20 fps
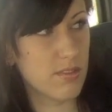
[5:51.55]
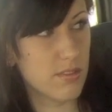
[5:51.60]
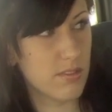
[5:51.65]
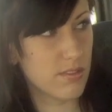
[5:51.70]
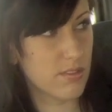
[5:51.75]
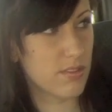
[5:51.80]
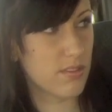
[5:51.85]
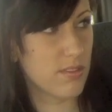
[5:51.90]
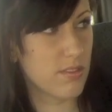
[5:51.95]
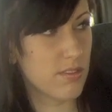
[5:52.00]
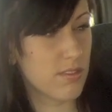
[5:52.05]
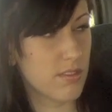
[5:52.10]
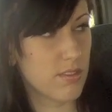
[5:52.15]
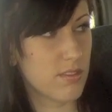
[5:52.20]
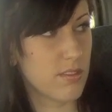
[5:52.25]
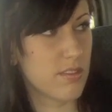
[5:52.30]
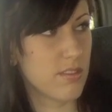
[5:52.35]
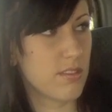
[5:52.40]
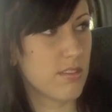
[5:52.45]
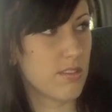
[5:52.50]

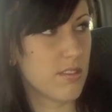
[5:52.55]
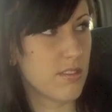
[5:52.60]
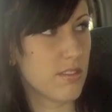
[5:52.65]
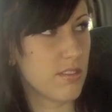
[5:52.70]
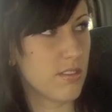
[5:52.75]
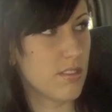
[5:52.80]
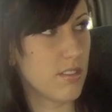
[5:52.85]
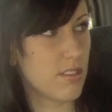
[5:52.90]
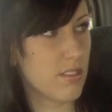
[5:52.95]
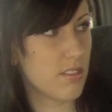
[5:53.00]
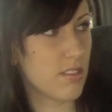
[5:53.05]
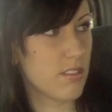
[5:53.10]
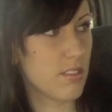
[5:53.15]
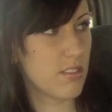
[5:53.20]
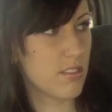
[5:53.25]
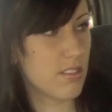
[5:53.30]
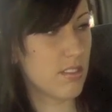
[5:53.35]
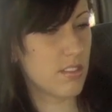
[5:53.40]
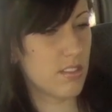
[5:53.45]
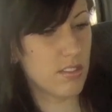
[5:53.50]

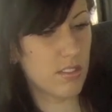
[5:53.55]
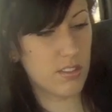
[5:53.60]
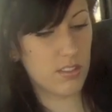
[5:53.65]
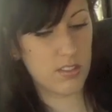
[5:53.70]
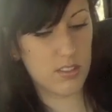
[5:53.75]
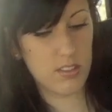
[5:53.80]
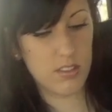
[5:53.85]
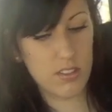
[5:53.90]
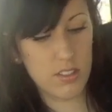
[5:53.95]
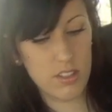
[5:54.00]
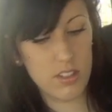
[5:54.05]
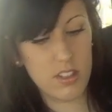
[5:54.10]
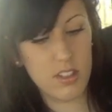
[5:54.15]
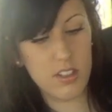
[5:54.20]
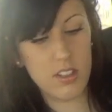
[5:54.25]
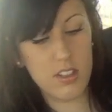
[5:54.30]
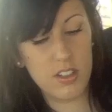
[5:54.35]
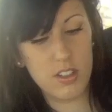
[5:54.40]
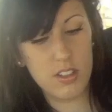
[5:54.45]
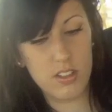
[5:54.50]
(not speaking)